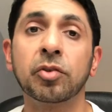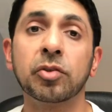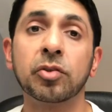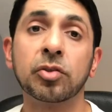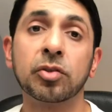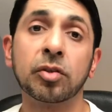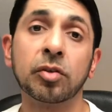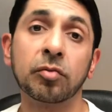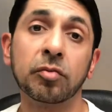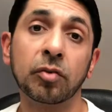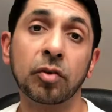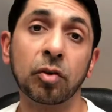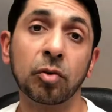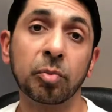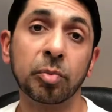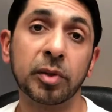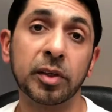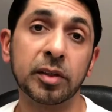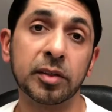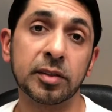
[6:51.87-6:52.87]
use of
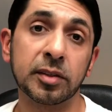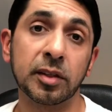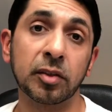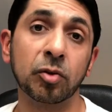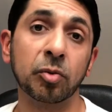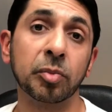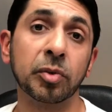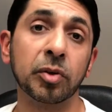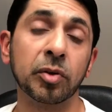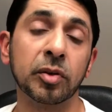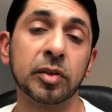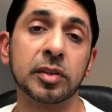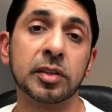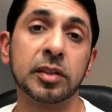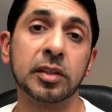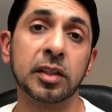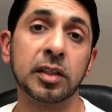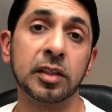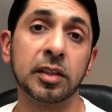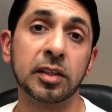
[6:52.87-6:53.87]
opiates and opioids
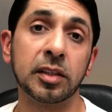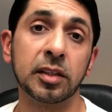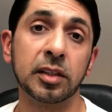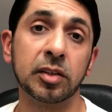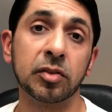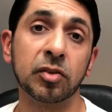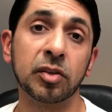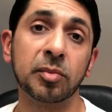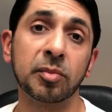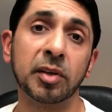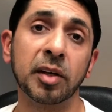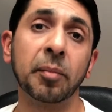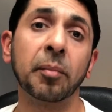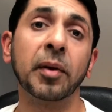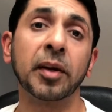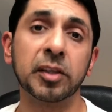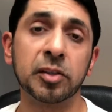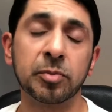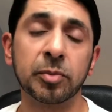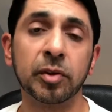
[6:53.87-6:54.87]
in the treatment and
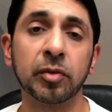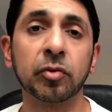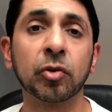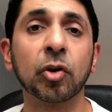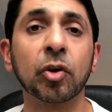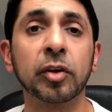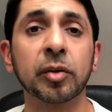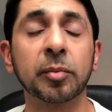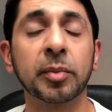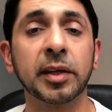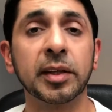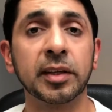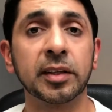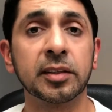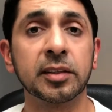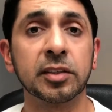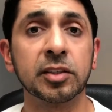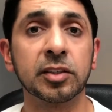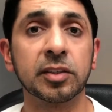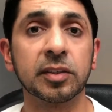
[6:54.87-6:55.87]
management of chronic pain
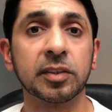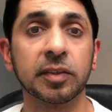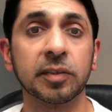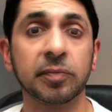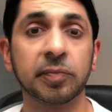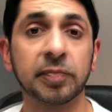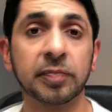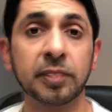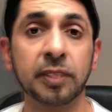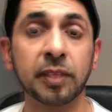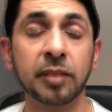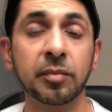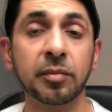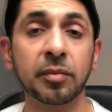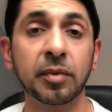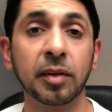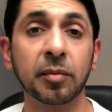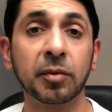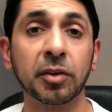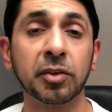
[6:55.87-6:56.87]
conditions. Now, next time,
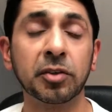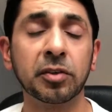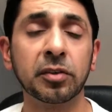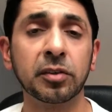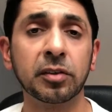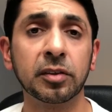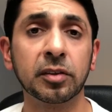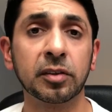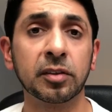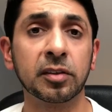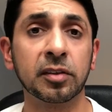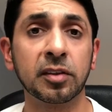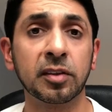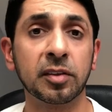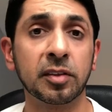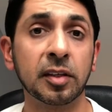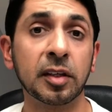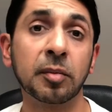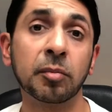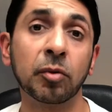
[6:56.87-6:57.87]
I'm continuing the
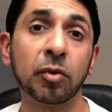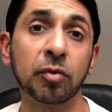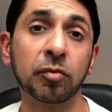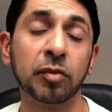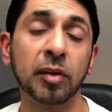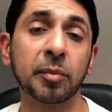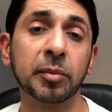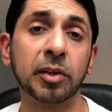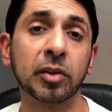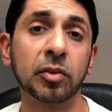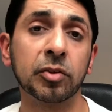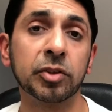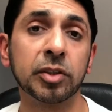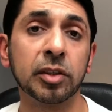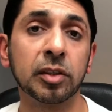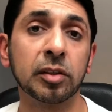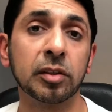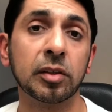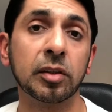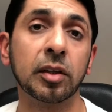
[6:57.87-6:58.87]
theme of
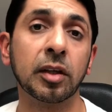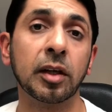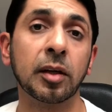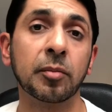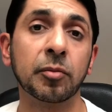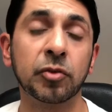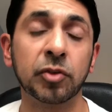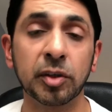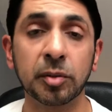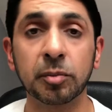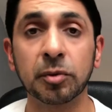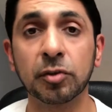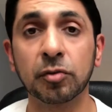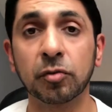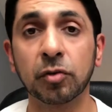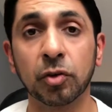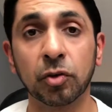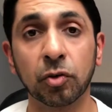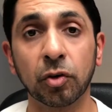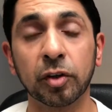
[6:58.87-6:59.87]
pharmacological treatments
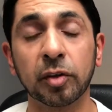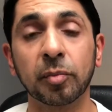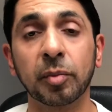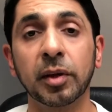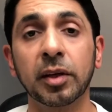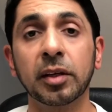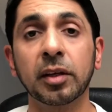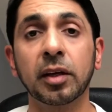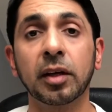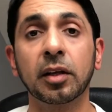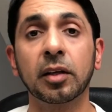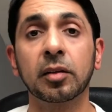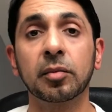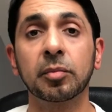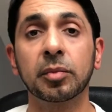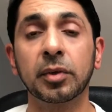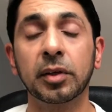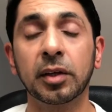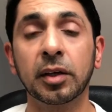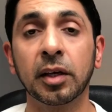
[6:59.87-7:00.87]
for chronic pain. I'll
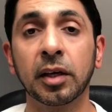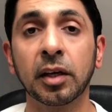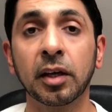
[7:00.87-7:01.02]
be